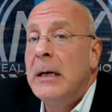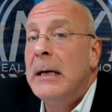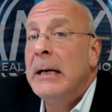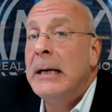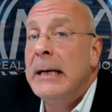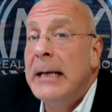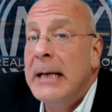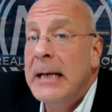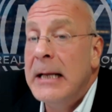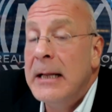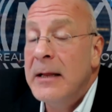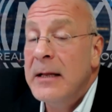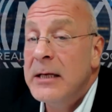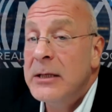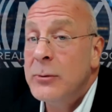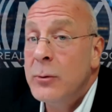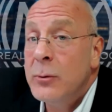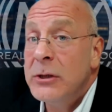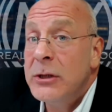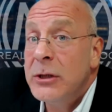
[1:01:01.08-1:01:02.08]
And again,
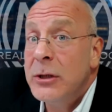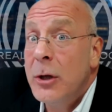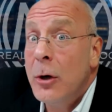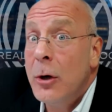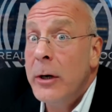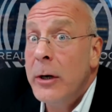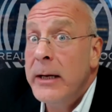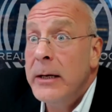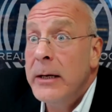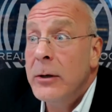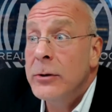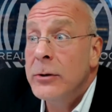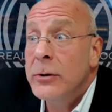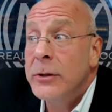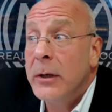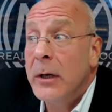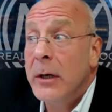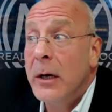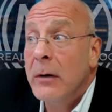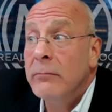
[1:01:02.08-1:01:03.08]
this was 30 years
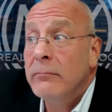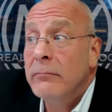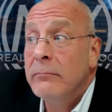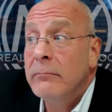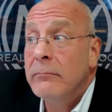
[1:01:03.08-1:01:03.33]
ago.